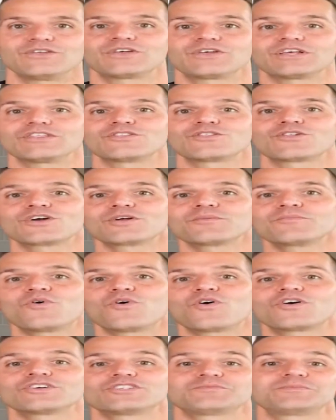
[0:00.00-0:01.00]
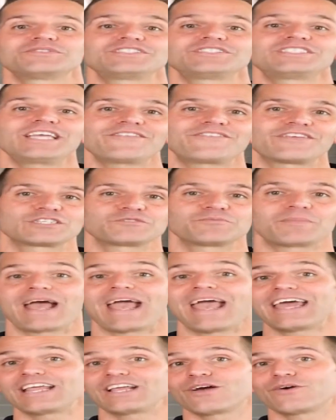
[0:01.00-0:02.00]
You can learn more specifics by
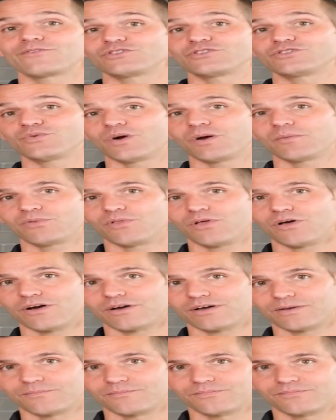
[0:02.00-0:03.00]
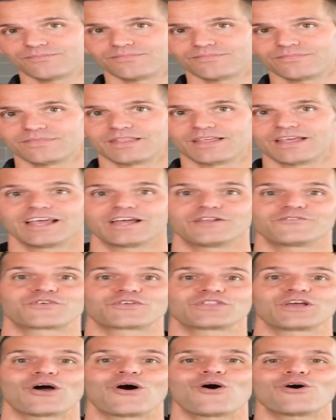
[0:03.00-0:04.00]
heading over to our blog. And
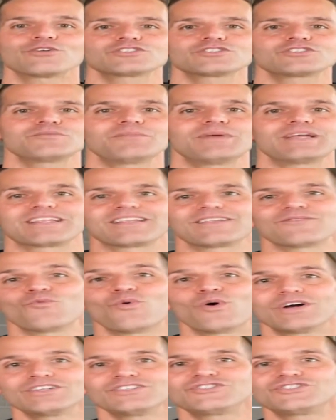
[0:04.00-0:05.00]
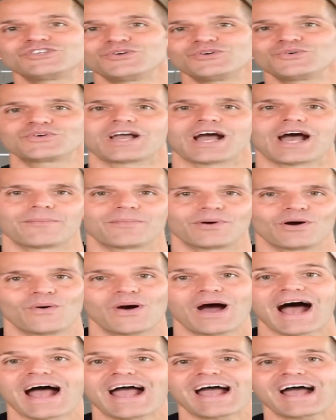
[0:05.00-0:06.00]
for the ultimate 1 2
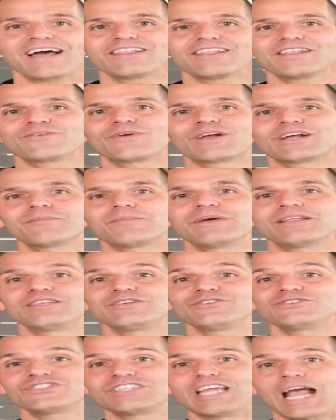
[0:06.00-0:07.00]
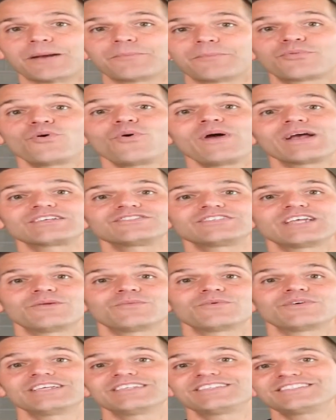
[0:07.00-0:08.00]
combo, I highly recommend that you stack
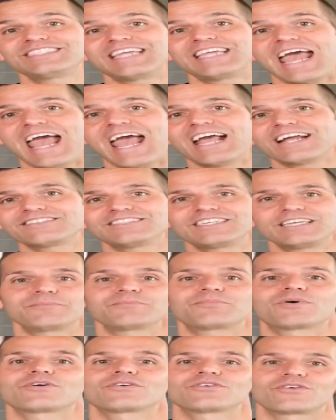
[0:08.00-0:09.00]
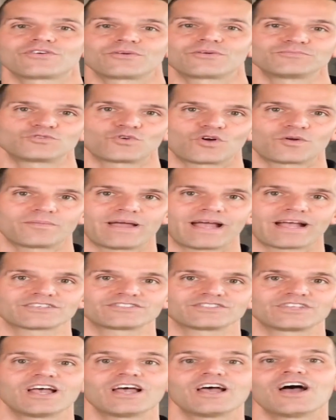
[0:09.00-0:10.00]
ProX10 with its tag team partner
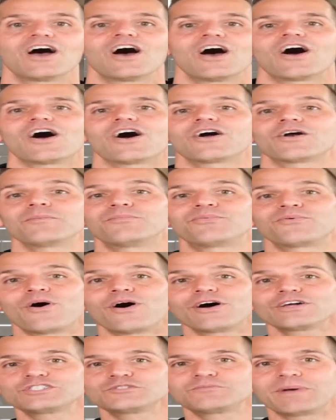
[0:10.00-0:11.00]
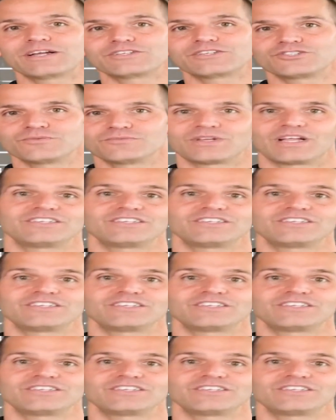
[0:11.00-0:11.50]
AbsorbMax our broad spectrum